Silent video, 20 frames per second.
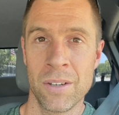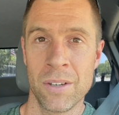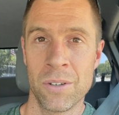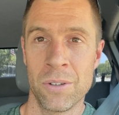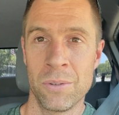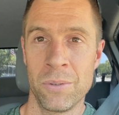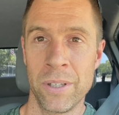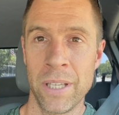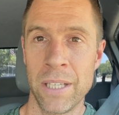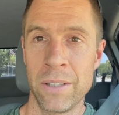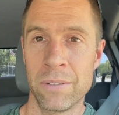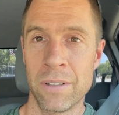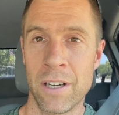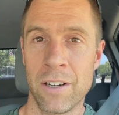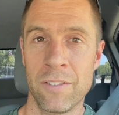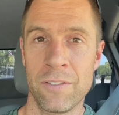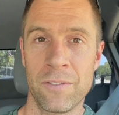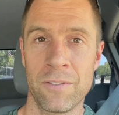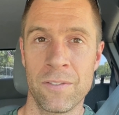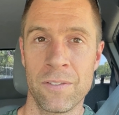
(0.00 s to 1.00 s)
really
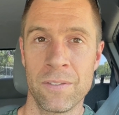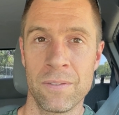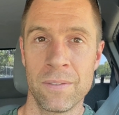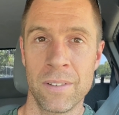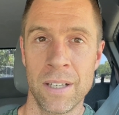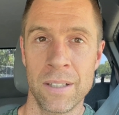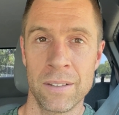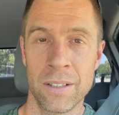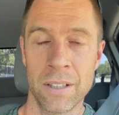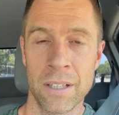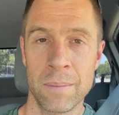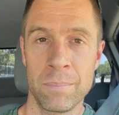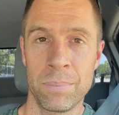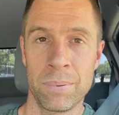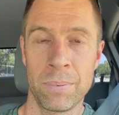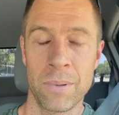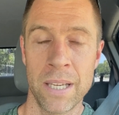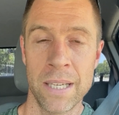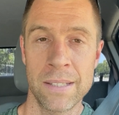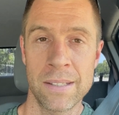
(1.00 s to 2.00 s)
rough looking
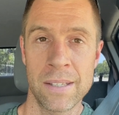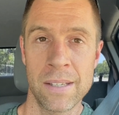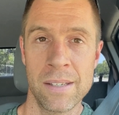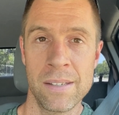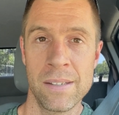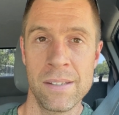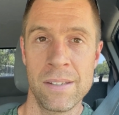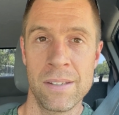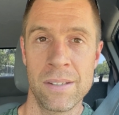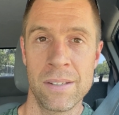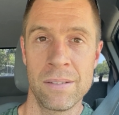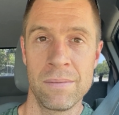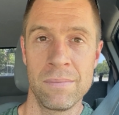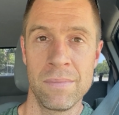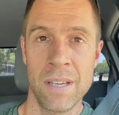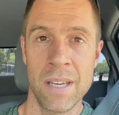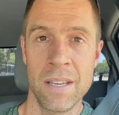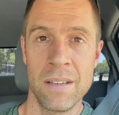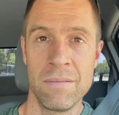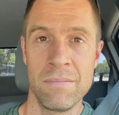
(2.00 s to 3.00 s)
places
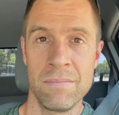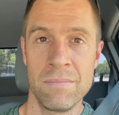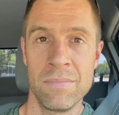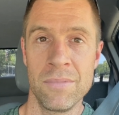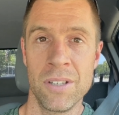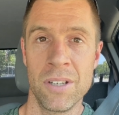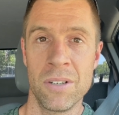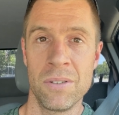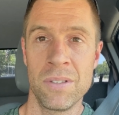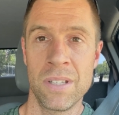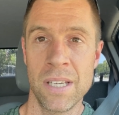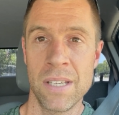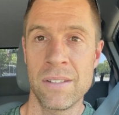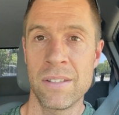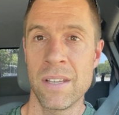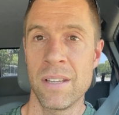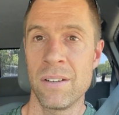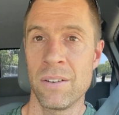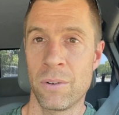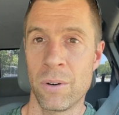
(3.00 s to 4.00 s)
in, you know,
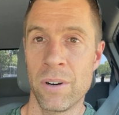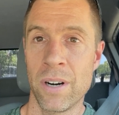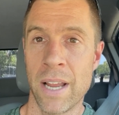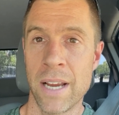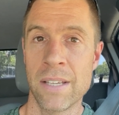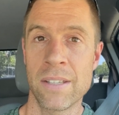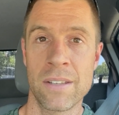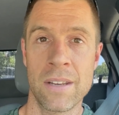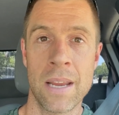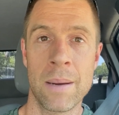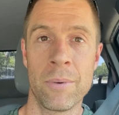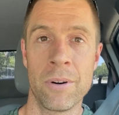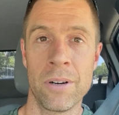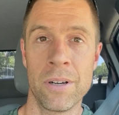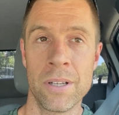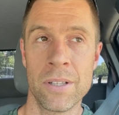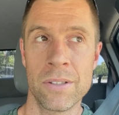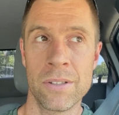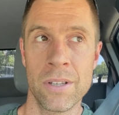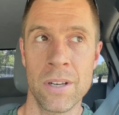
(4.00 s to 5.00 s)
decent or nice
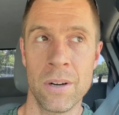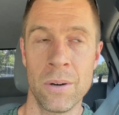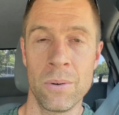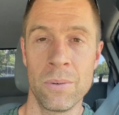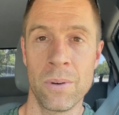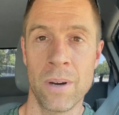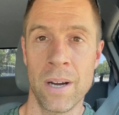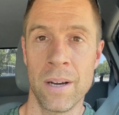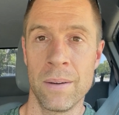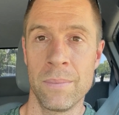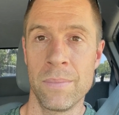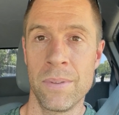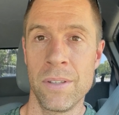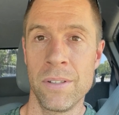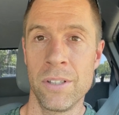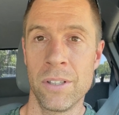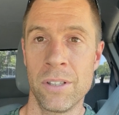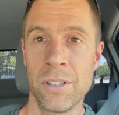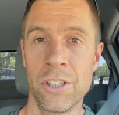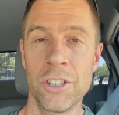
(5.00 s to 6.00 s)
neighborhoods. You know,
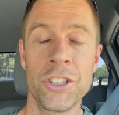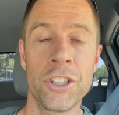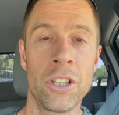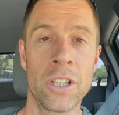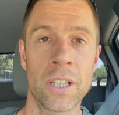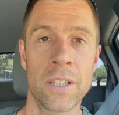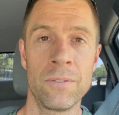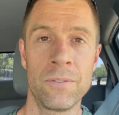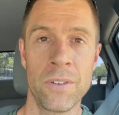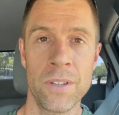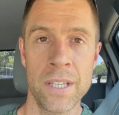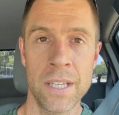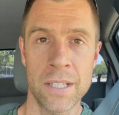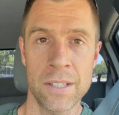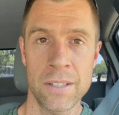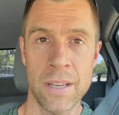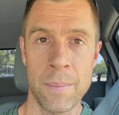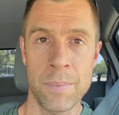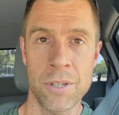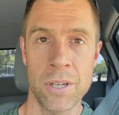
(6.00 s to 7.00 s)
you're looking for the
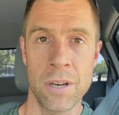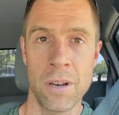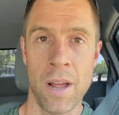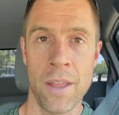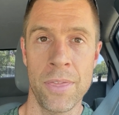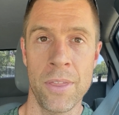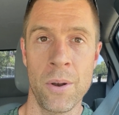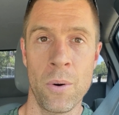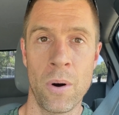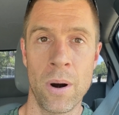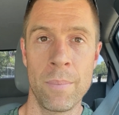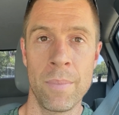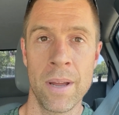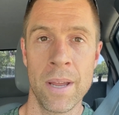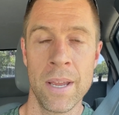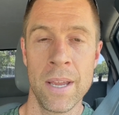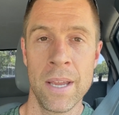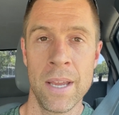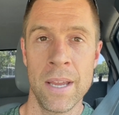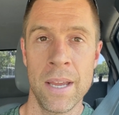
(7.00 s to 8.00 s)
exception, not the norm.
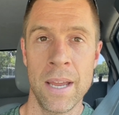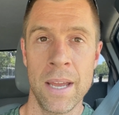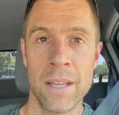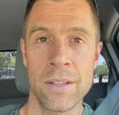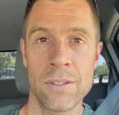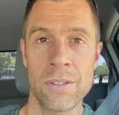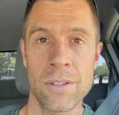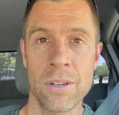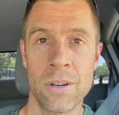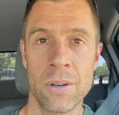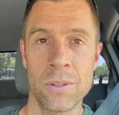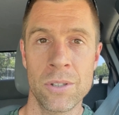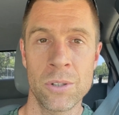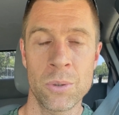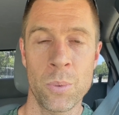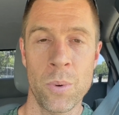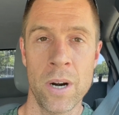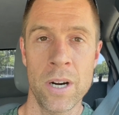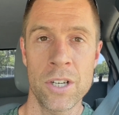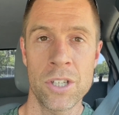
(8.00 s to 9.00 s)
And so
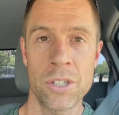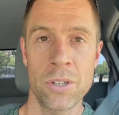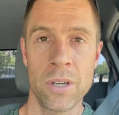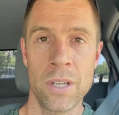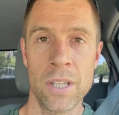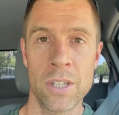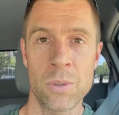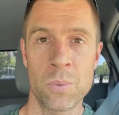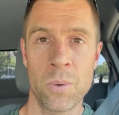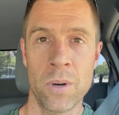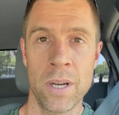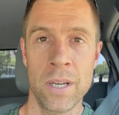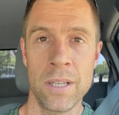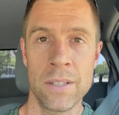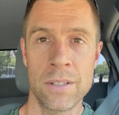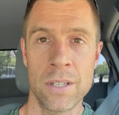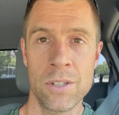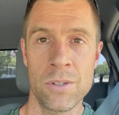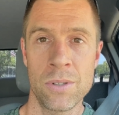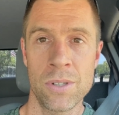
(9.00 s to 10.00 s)
just wanted to show you this one.
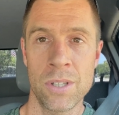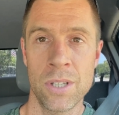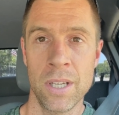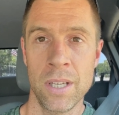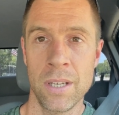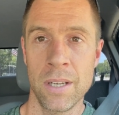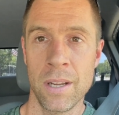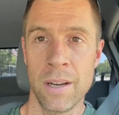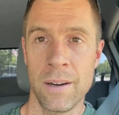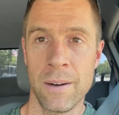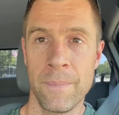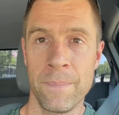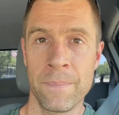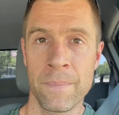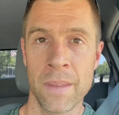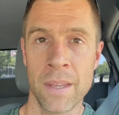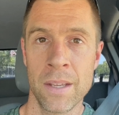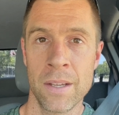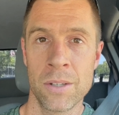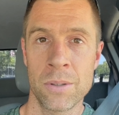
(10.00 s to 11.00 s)
It's interesting.
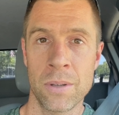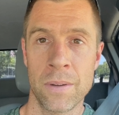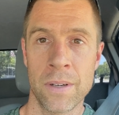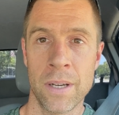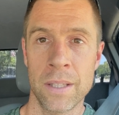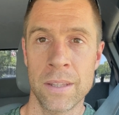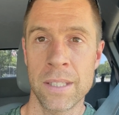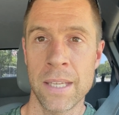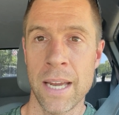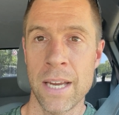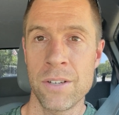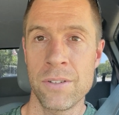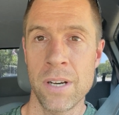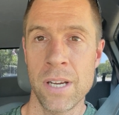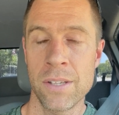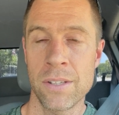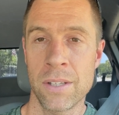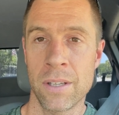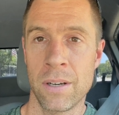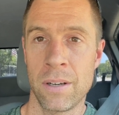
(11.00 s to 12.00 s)
So I've got the
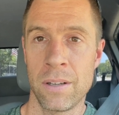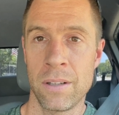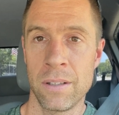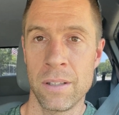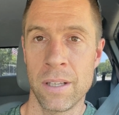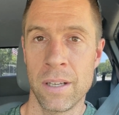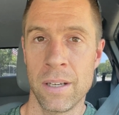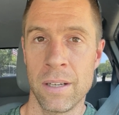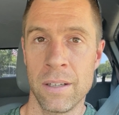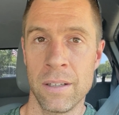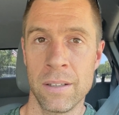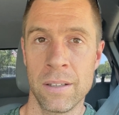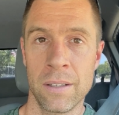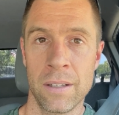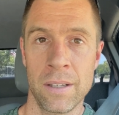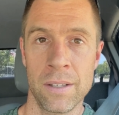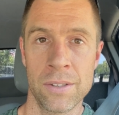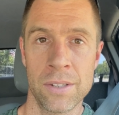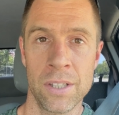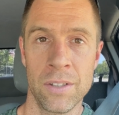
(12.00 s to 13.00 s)
address, and
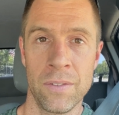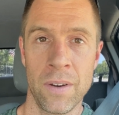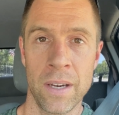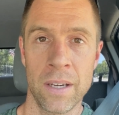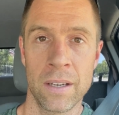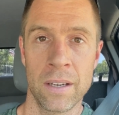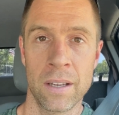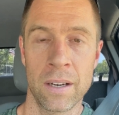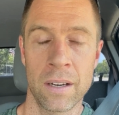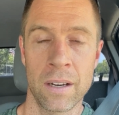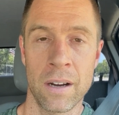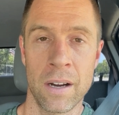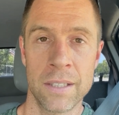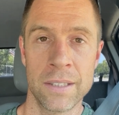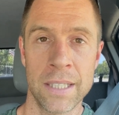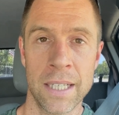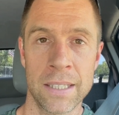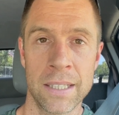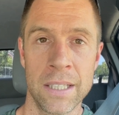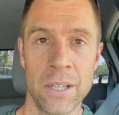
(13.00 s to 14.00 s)
I'll see if I can
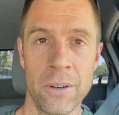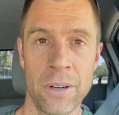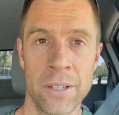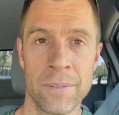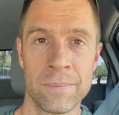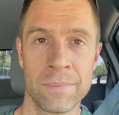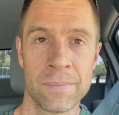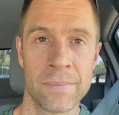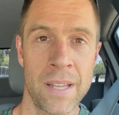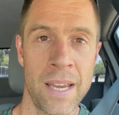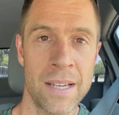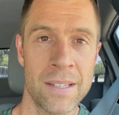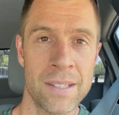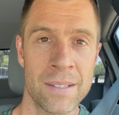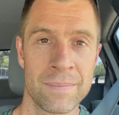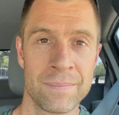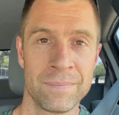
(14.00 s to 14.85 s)
contact the owner. Thanks.